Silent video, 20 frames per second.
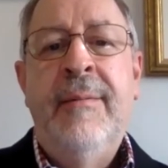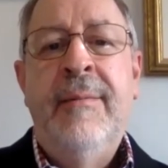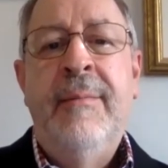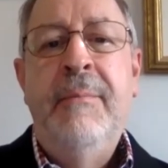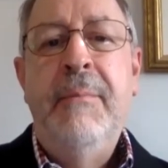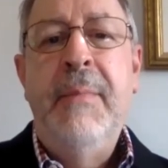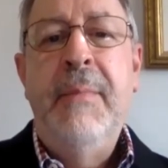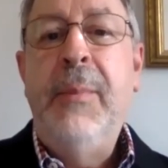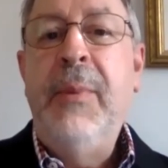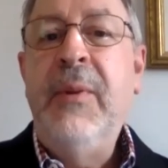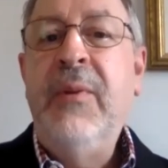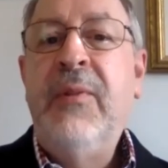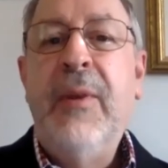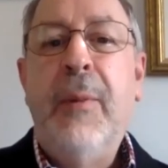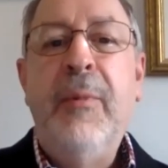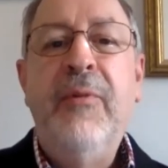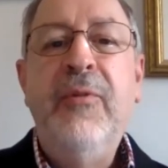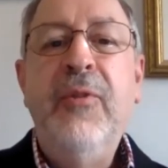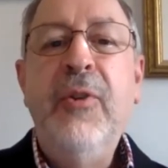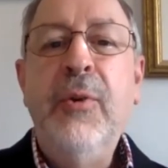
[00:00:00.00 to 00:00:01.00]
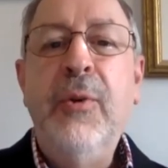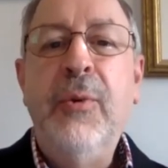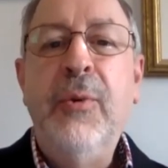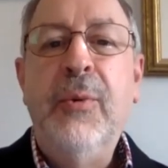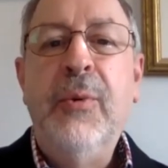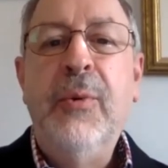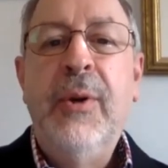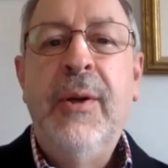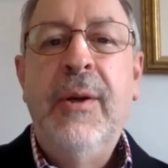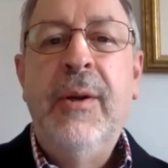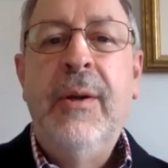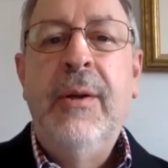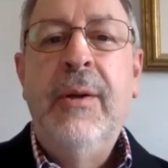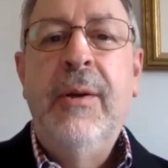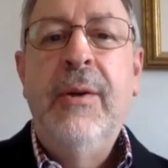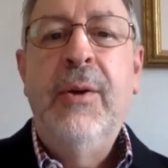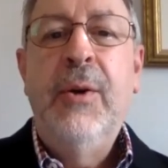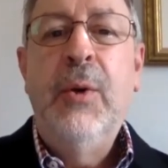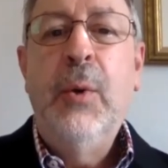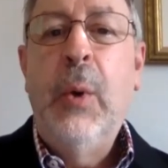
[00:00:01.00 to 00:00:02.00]
Maybe some of you
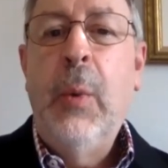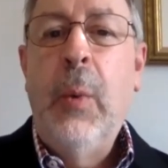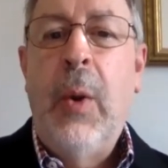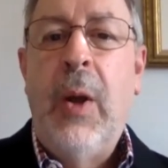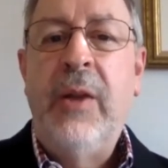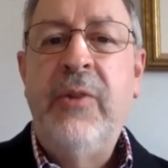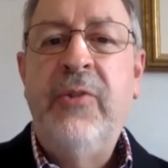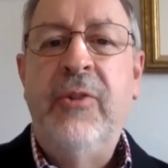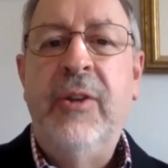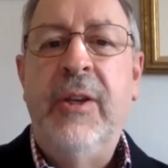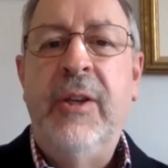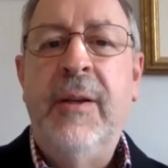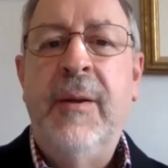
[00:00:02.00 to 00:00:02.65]
who are watching.